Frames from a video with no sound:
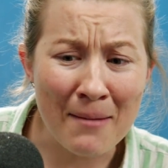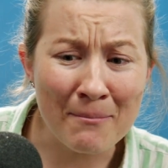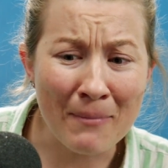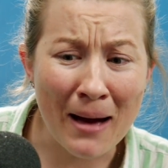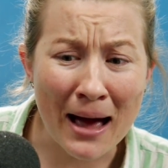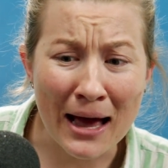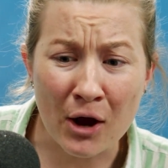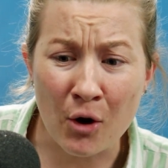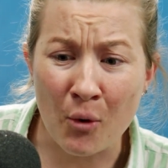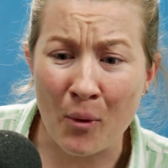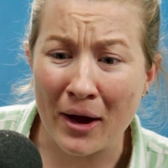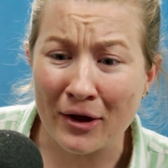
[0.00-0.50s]
and
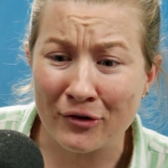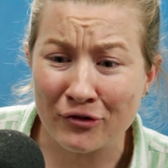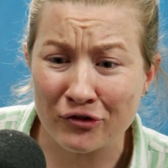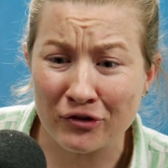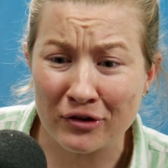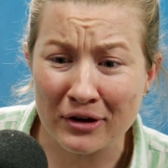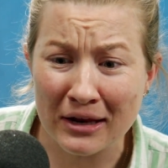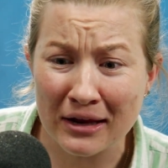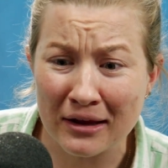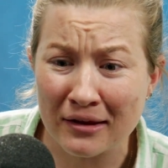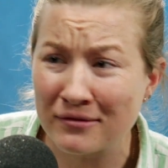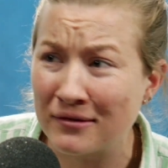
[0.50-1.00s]
my
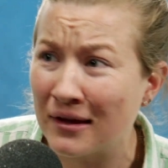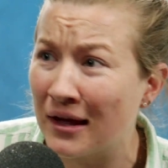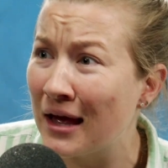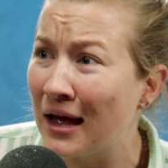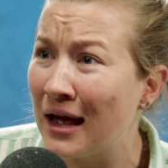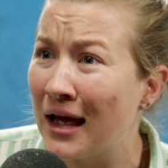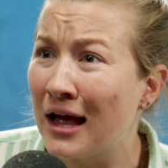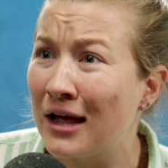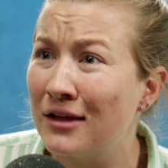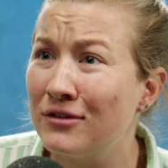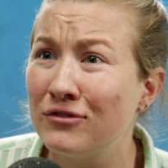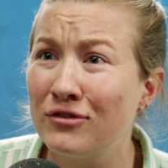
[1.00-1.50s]
question is,
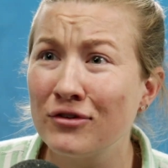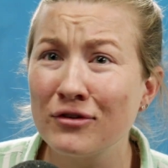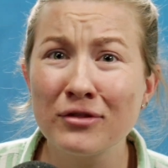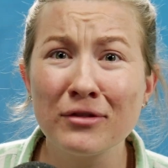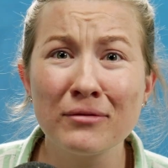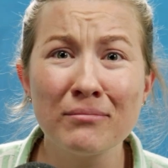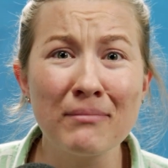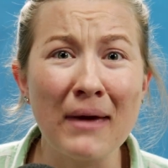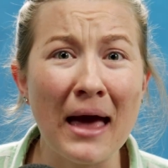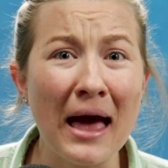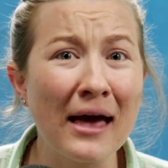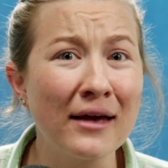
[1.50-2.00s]
do
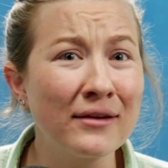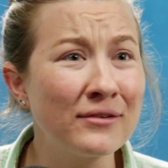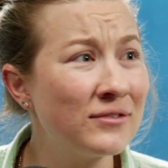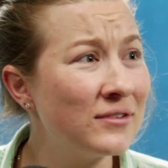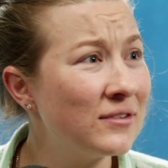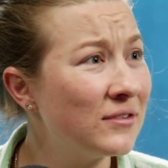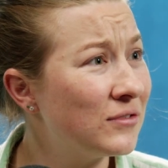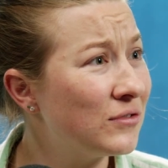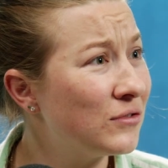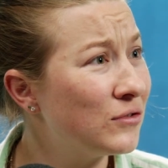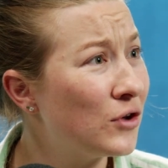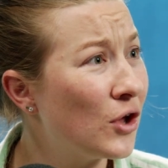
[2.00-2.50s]
the
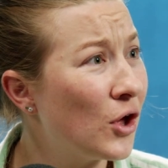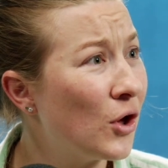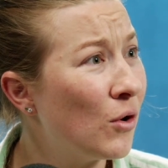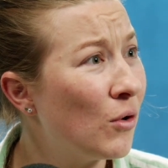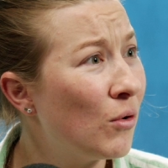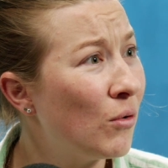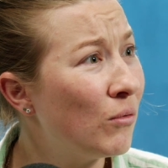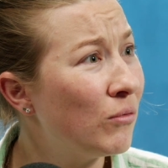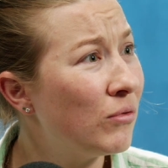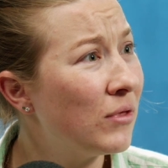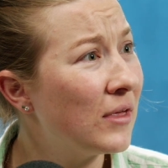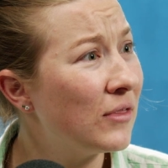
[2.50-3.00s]
masses
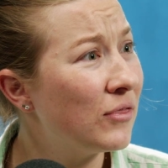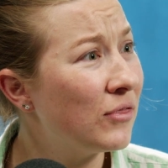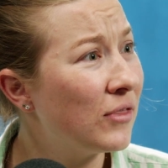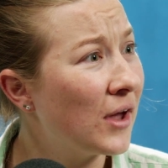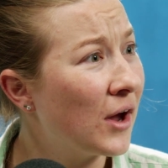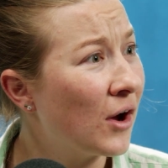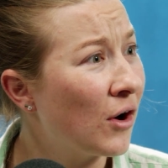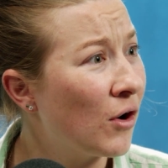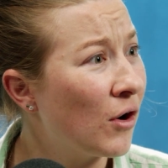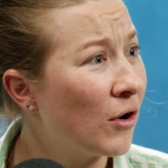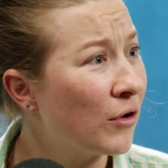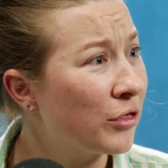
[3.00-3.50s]
know that
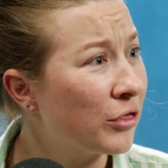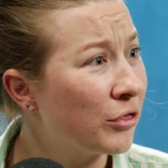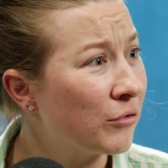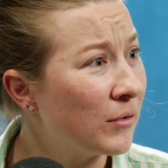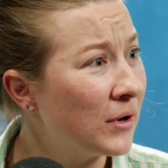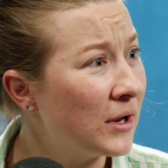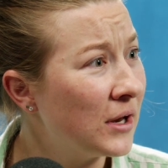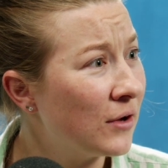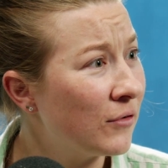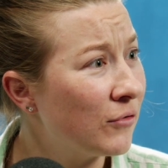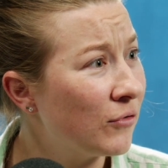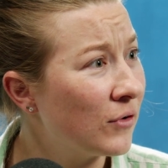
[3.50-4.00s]
there are
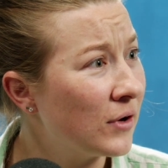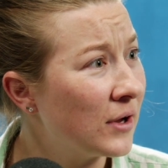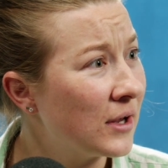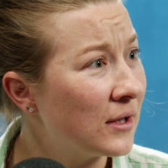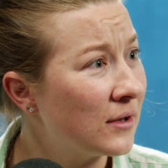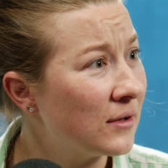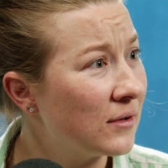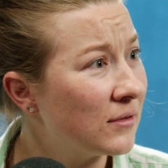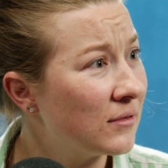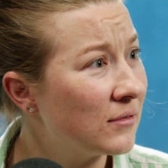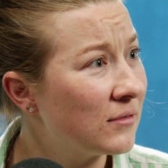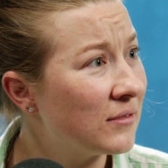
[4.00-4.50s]
3
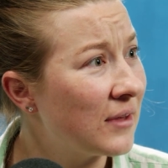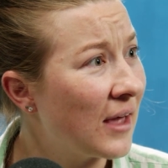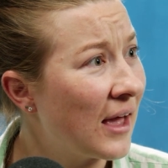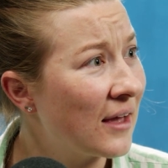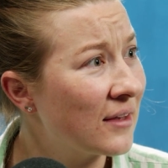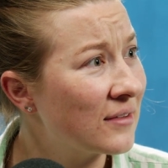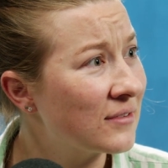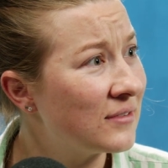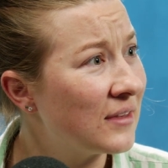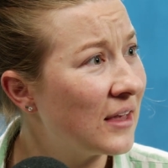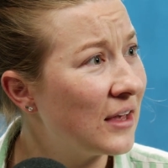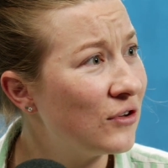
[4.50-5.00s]
different
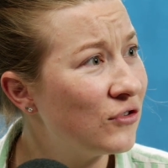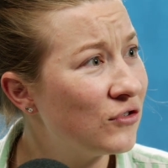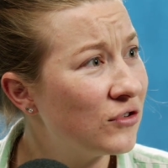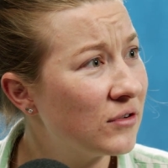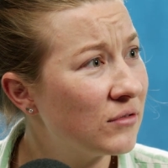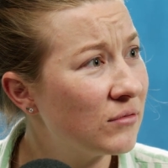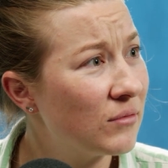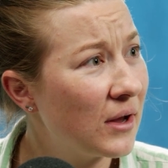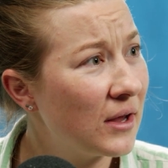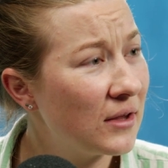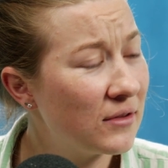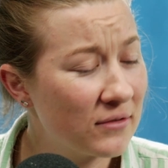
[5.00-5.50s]

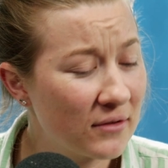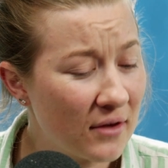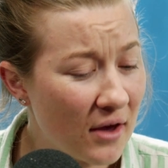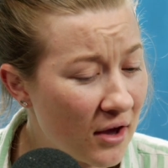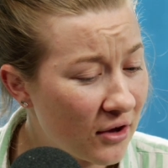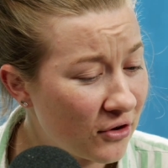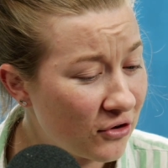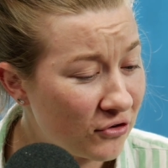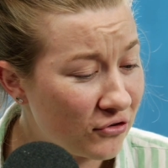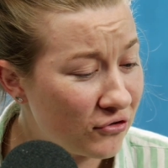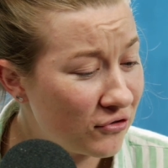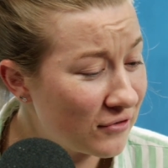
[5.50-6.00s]
taxation rates?
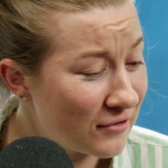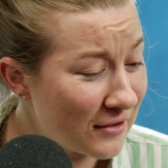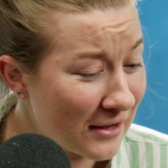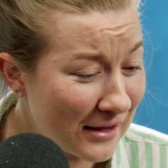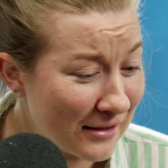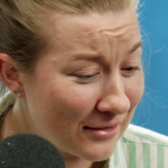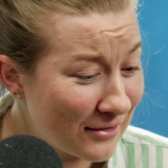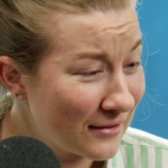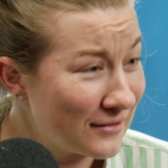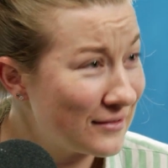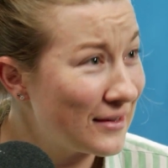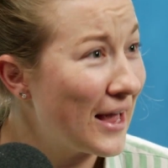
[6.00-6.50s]
God, you just
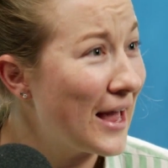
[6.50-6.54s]
hit the